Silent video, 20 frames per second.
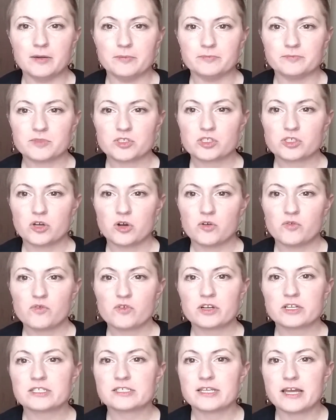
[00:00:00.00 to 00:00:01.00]
So
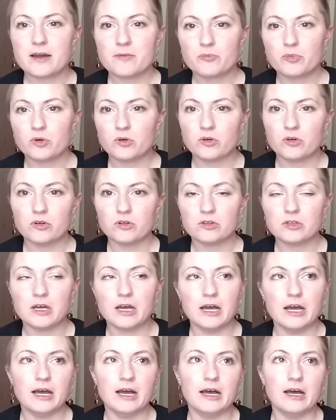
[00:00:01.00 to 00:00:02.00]
for example,
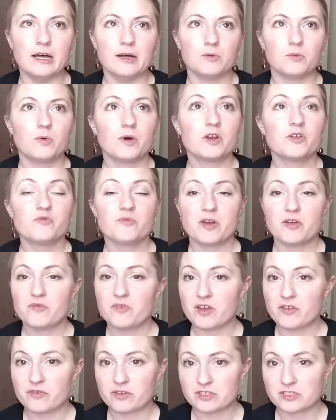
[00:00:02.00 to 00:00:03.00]
one of my
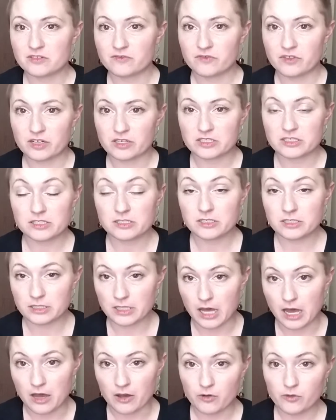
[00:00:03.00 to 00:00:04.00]
favorites of theirs is
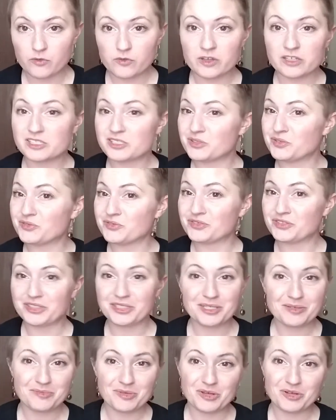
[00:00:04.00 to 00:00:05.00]
Love. It's a
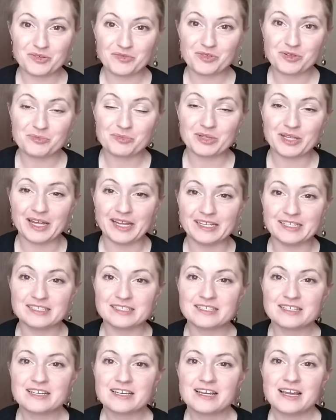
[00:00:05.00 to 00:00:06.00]
really beautiful blend,
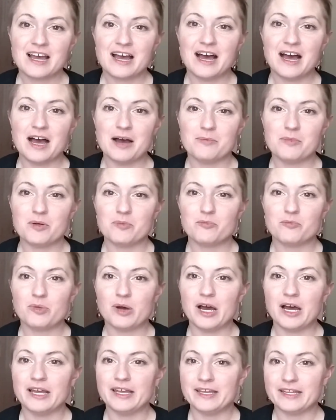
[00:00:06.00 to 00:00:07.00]

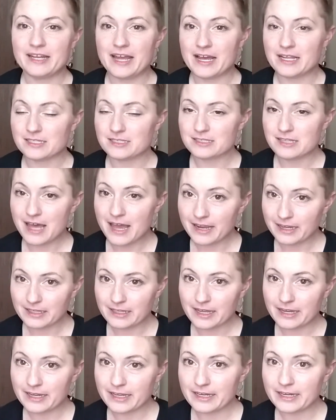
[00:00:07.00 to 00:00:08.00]
but it has Lang
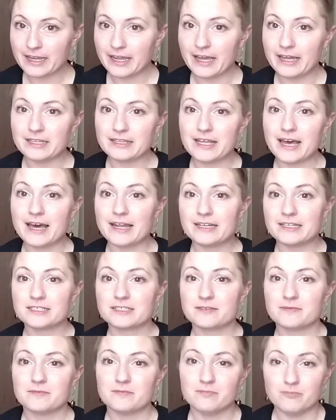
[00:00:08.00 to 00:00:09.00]
Lang in it, and that
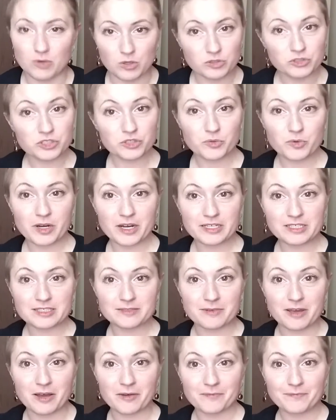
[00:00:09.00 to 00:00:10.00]
is mostly what I
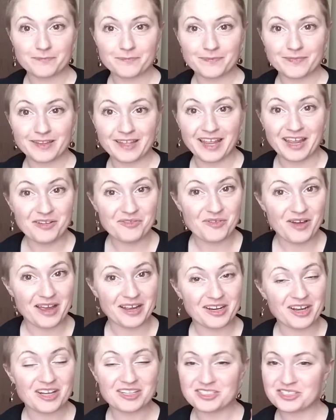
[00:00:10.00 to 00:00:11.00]
smell. If
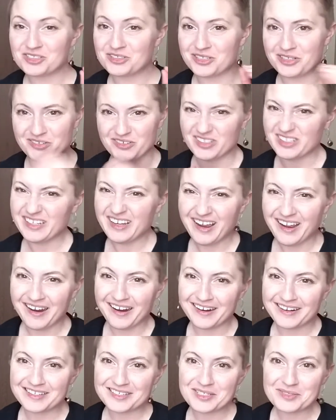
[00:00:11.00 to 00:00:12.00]
I concentrate really
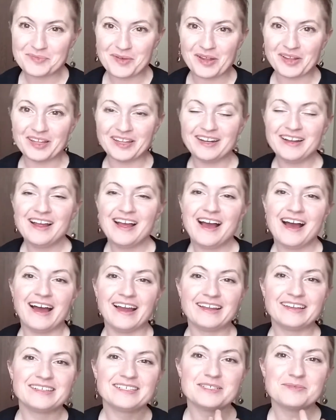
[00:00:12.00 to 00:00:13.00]
hard and smell it,
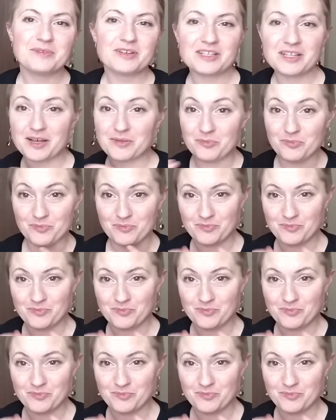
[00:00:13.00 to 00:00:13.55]
I can smell a